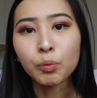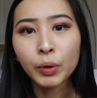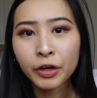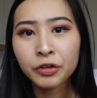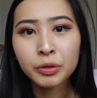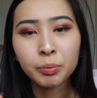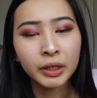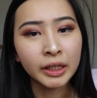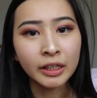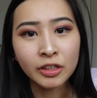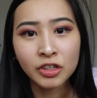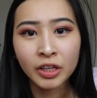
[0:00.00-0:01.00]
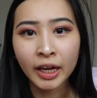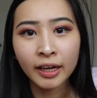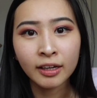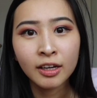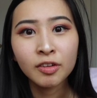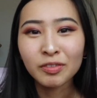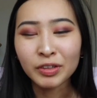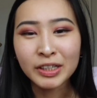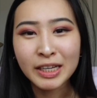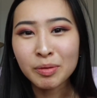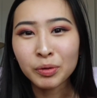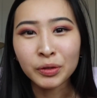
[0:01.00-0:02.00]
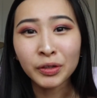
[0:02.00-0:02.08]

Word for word: And where are you putting each thing? For example,